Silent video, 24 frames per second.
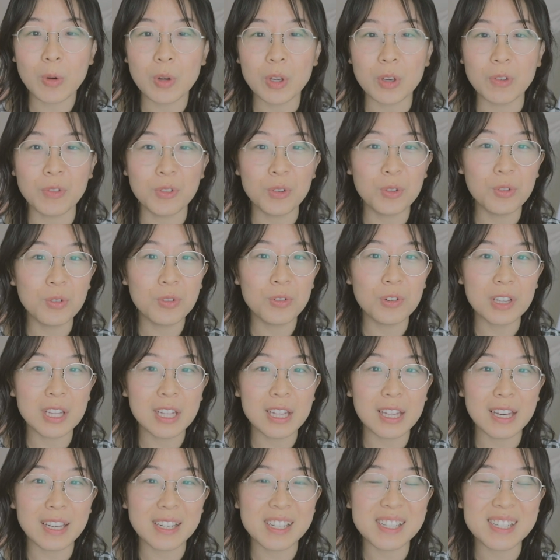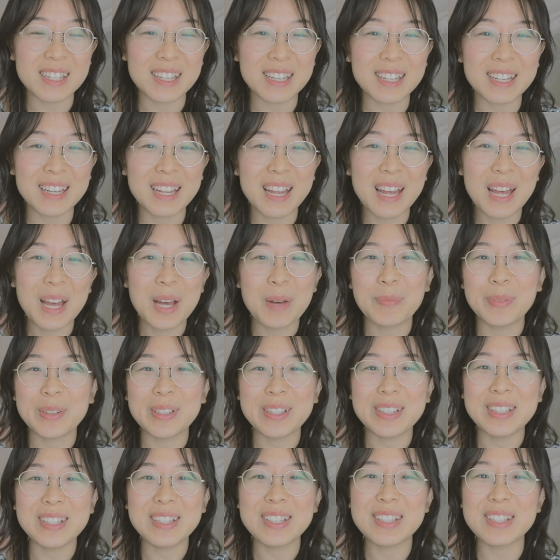If you really liked it,
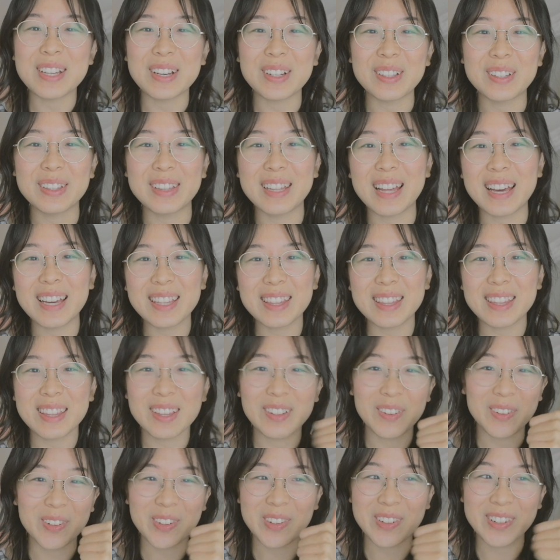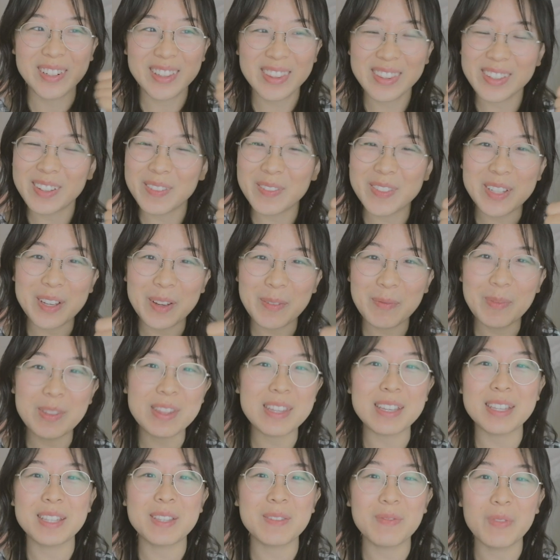please like or thumbs up
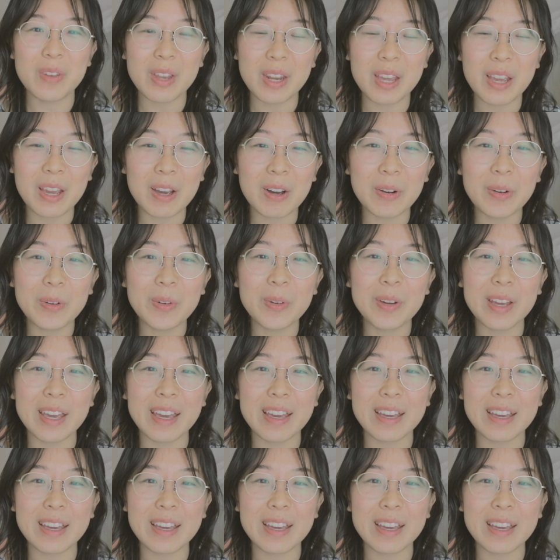this video,